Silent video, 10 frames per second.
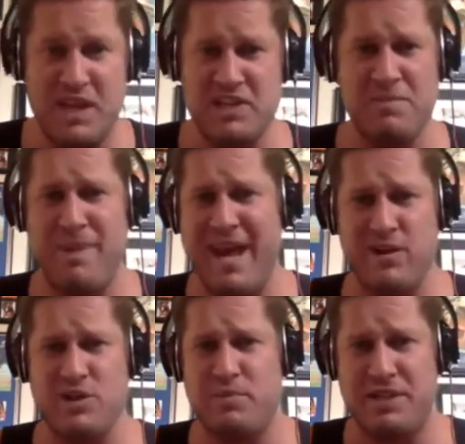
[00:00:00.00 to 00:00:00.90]
some
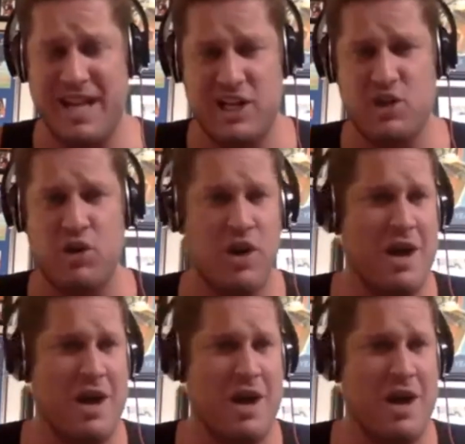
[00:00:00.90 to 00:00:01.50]
Bengals potential